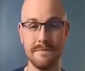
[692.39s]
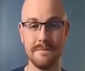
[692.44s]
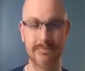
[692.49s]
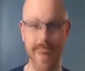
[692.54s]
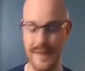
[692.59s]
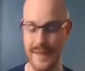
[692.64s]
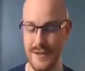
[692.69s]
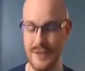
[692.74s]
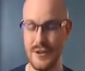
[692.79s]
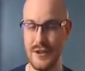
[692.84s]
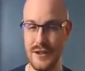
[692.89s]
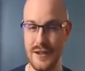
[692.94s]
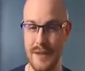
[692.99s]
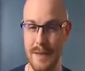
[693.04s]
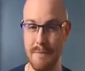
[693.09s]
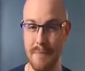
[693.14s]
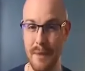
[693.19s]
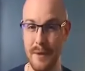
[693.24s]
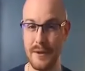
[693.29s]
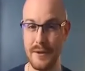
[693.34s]
And this is just
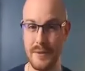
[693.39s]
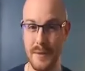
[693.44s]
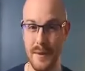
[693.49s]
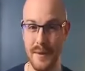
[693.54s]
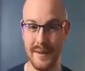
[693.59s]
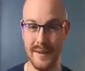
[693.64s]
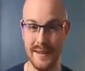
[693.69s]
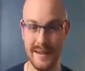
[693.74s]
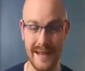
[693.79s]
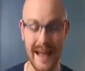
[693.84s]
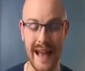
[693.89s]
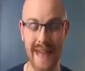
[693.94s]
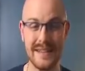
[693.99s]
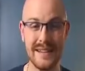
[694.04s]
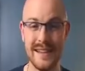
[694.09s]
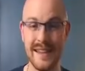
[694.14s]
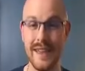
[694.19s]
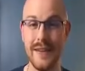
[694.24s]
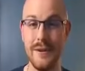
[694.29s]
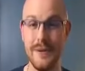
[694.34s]
a bonus one. The last
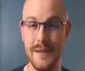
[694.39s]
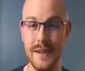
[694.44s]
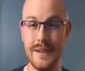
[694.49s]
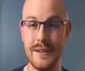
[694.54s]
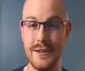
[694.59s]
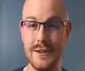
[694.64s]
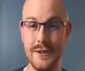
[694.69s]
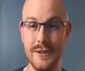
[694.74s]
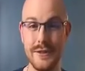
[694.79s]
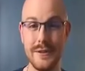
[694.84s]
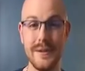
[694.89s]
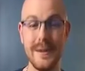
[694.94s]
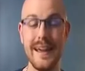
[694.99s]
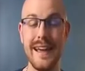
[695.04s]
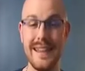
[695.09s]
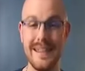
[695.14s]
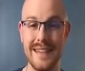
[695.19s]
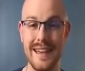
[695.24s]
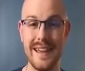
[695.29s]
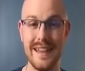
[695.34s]
thing that you need to do
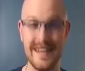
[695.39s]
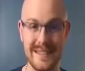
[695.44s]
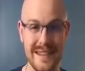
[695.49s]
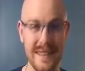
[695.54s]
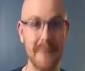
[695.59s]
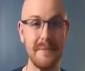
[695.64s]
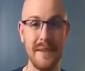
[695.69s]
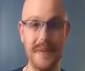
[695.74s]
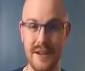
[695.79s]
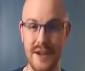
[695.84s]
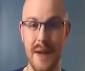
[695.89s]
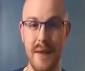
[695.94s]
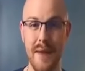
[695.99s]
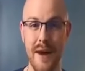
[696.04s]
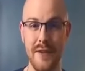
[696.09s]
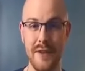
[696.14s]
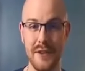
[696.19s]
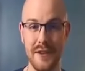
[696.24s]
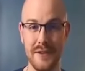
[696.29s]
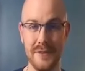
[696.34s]
is accept a job
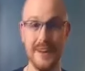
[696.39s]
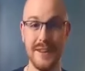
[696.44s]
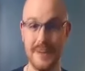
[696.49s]
offer.